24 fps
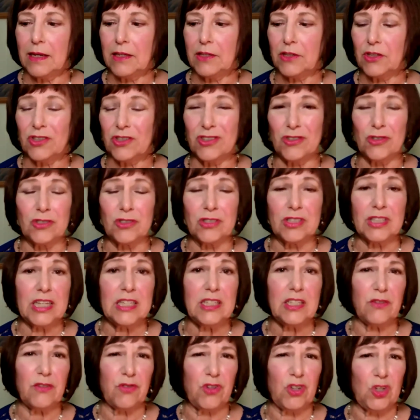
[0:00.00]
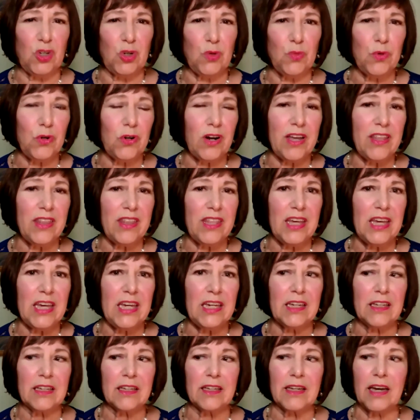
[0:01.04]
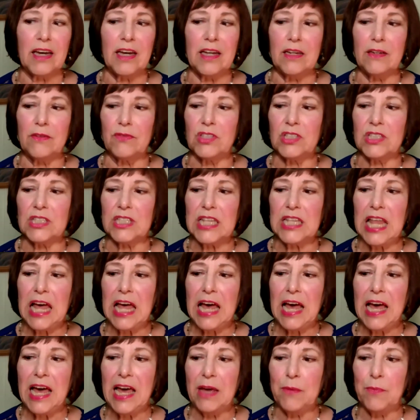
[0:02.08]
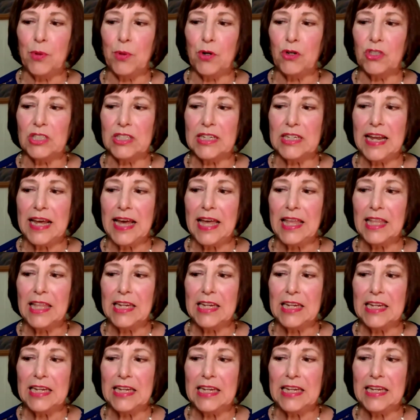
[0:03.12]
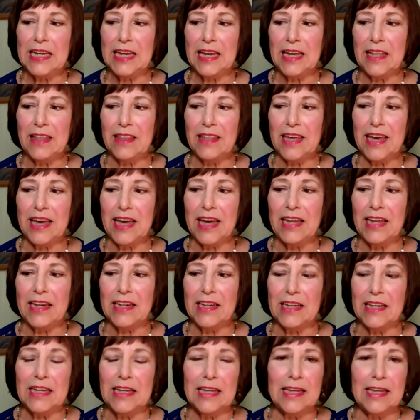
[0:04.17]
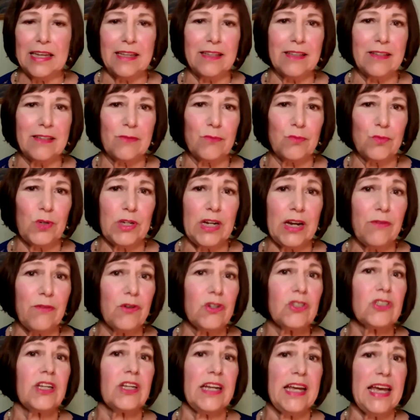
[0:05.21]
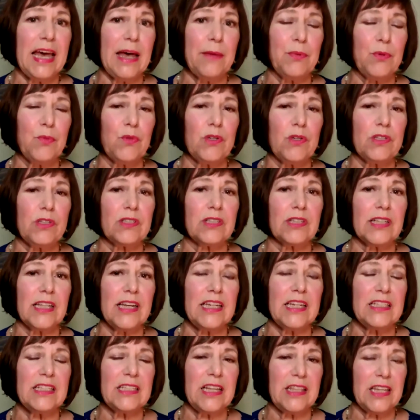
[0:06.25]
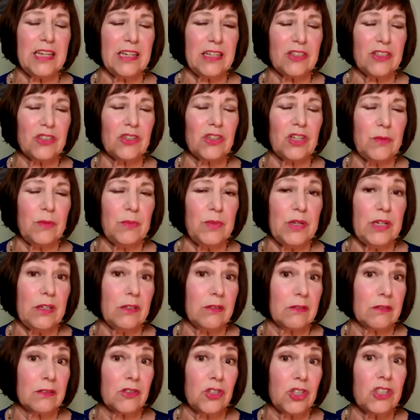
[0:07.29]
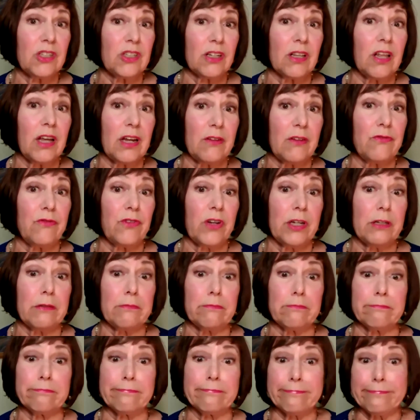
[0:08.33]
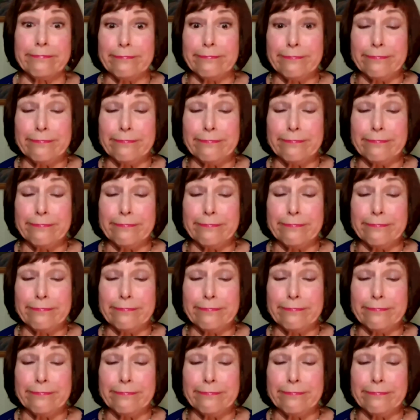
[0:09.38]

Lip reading: uh, sense of humor, I think, a kind of sly personality, and that whatever's going to happen with Celeste, I think is going to be just a lot of fun.